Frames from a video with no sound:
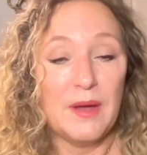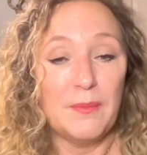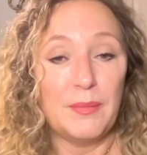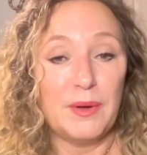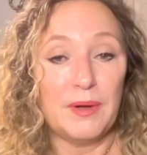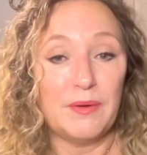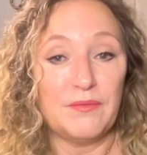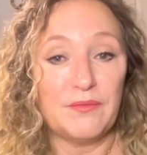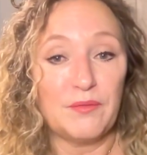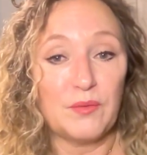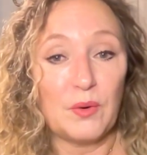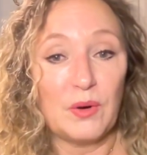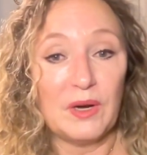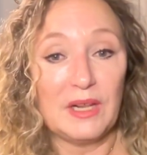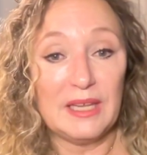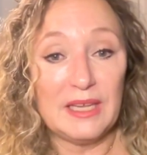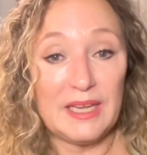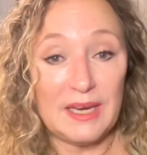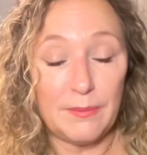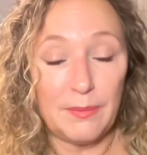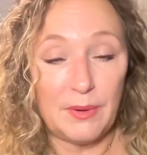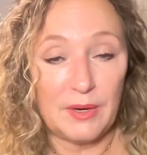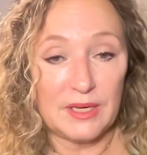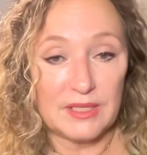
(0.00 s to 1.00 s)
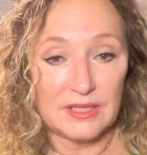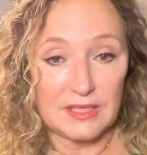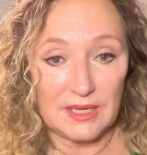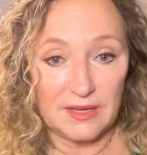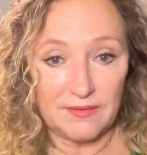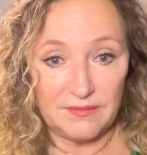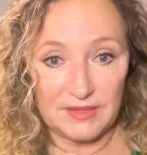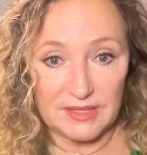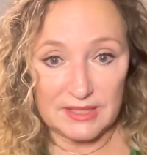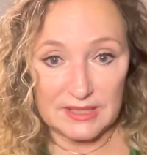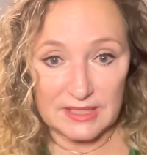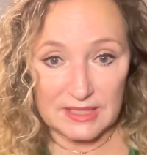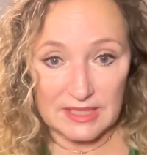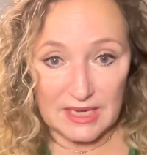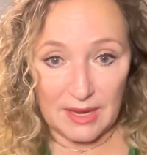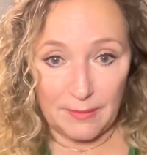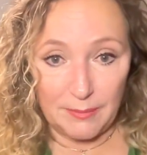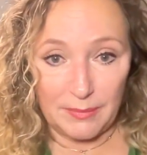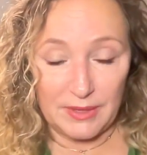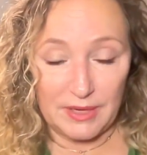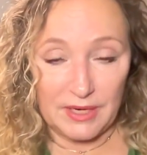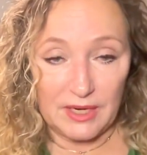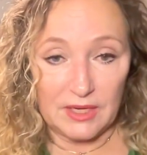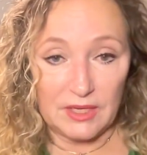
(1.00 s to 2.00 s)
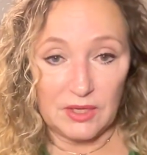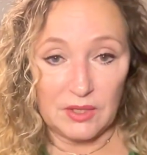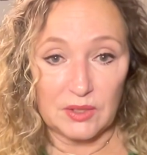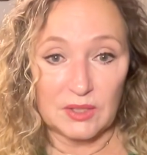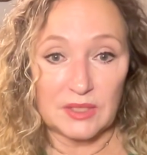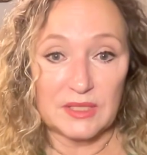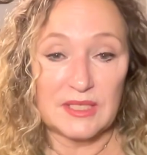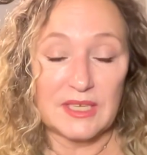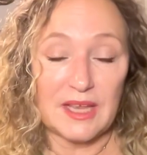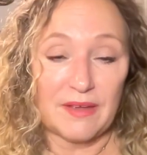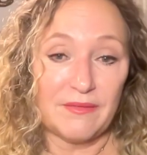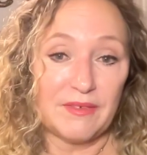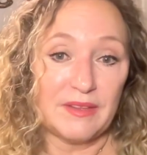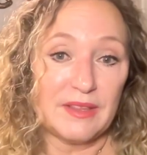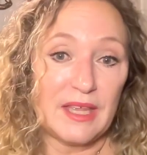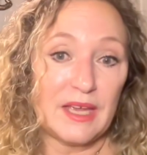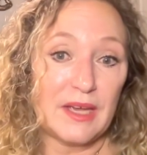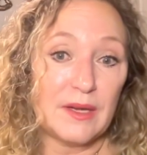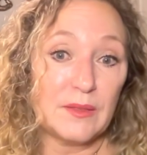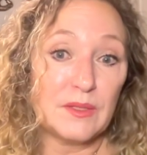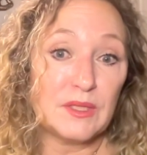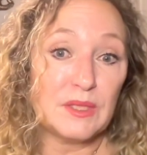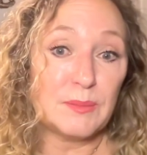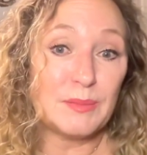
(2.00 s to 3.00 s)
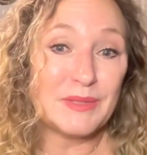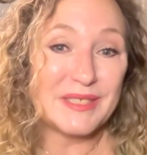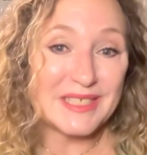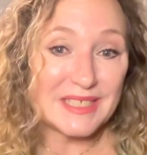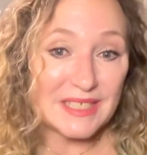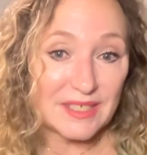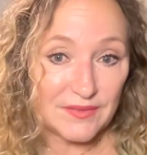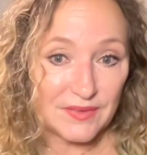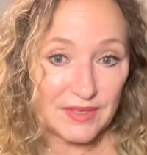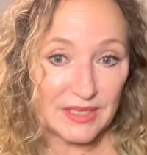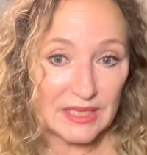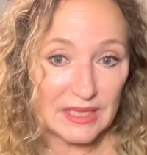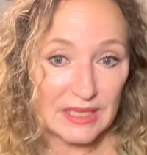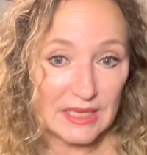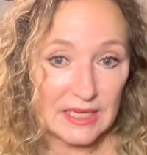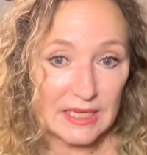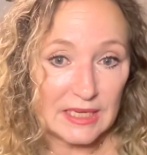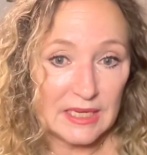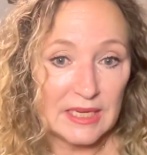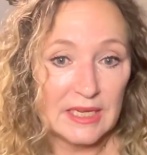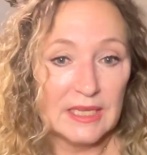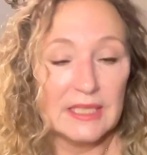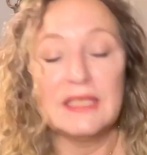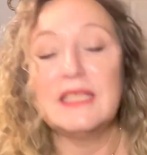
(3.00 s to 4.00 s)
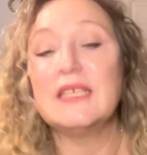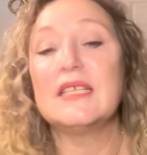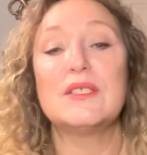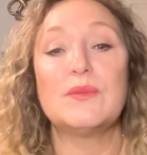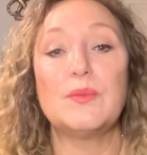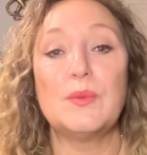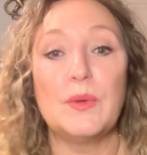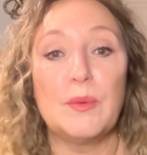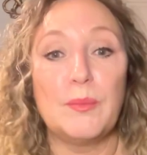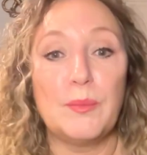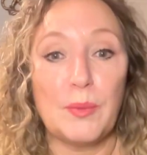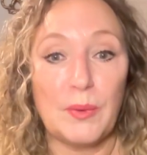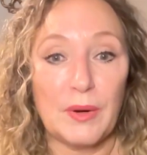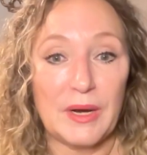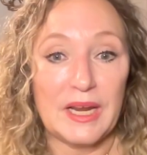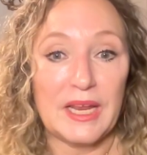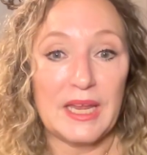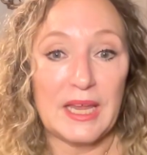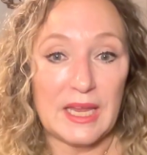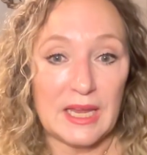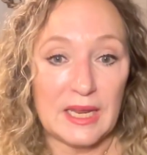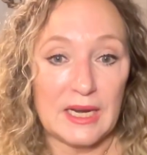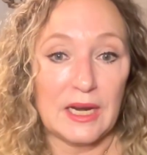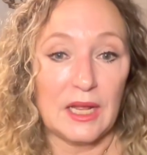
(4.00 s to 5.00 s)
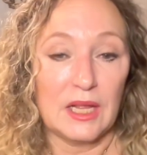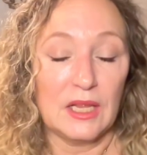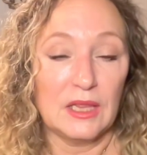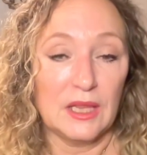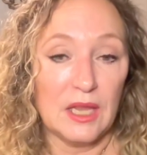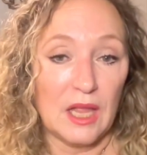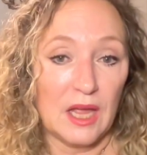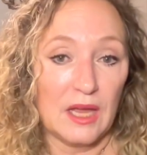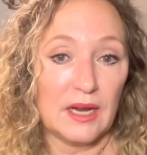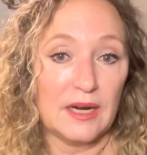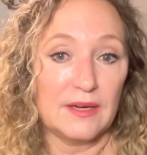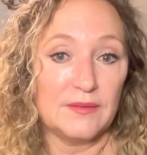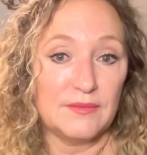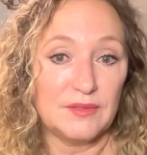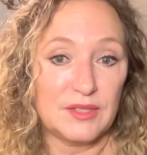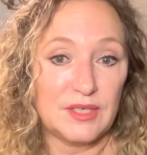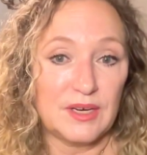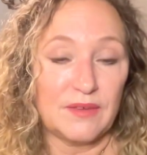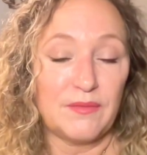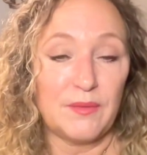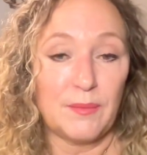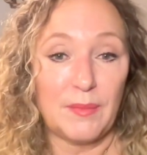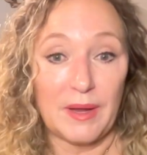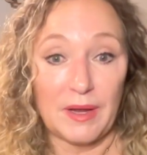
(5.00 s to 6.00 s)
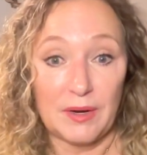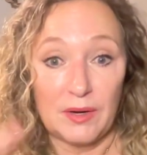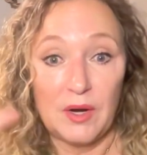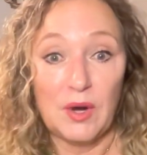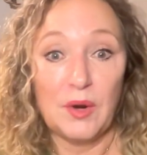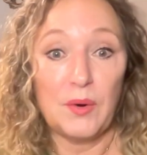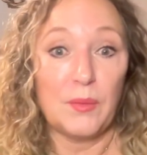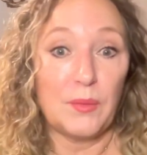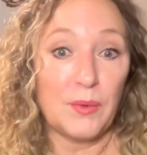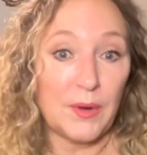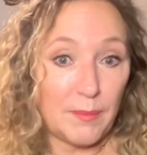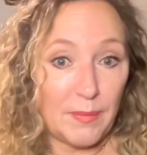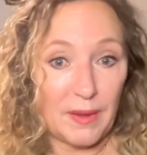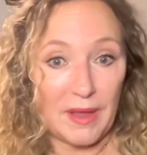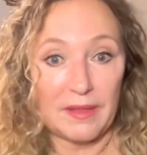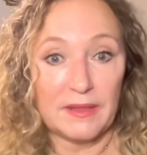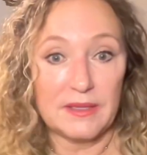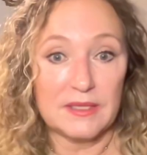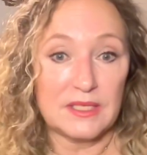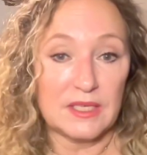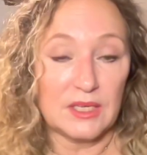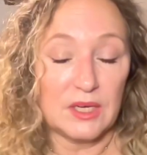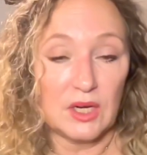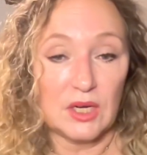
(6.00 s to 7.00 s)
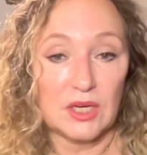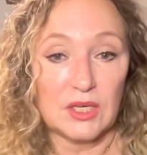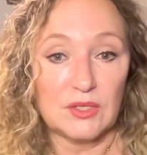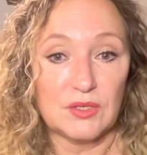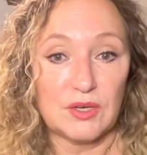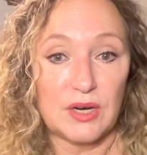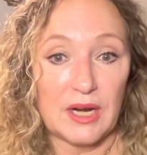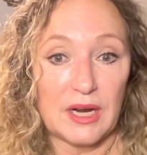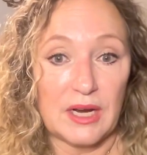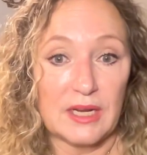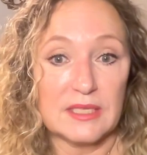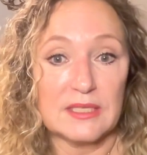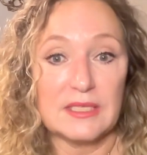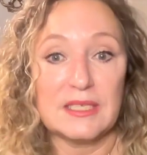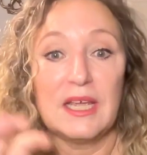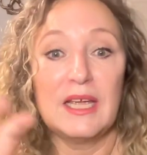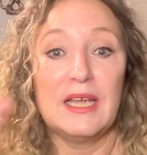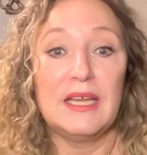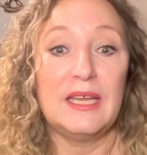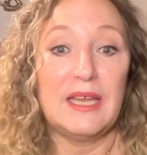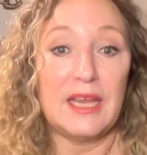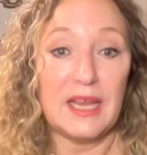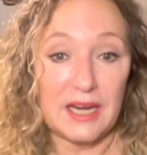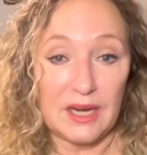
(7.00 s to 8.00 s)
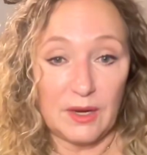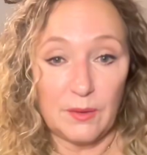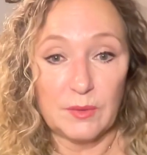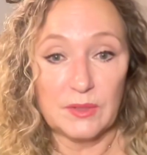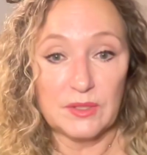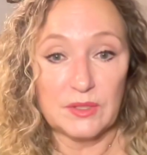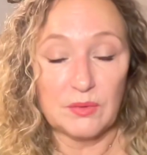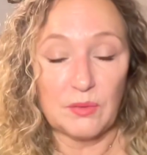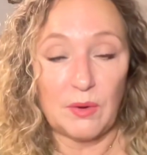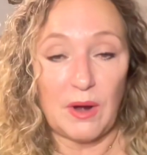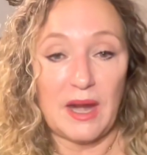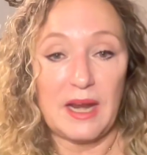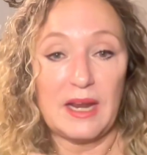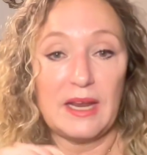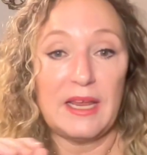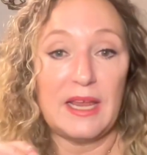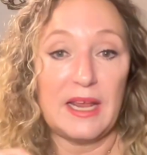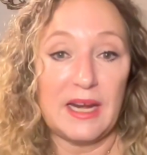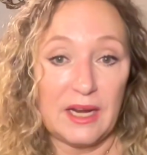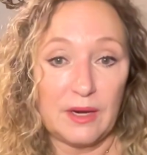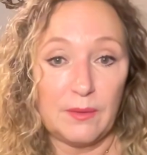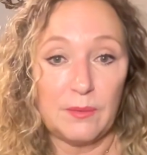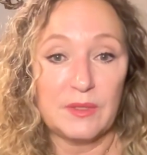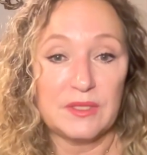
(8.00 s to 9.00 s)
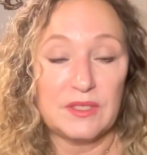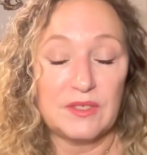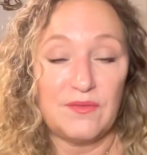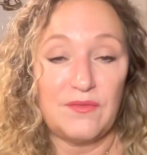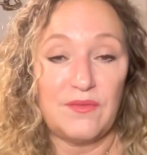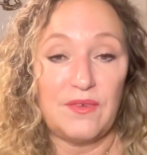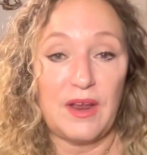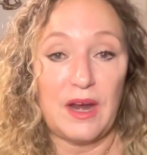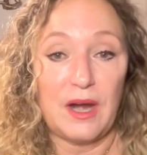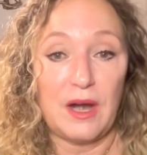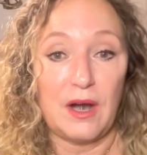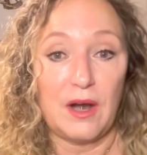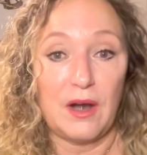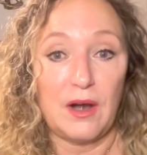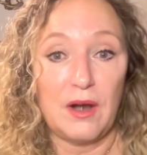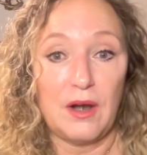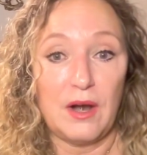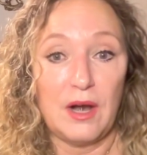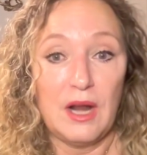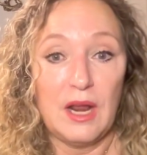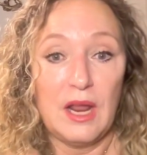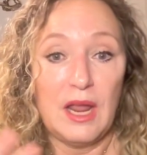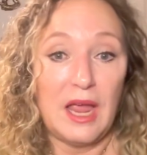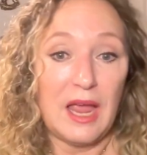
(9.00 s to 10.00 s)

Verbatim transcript: but for libras and if this is happening in your 7th house specifically this will bring in a lot of stuff about rebalancing contracts getting what's right getting what's fair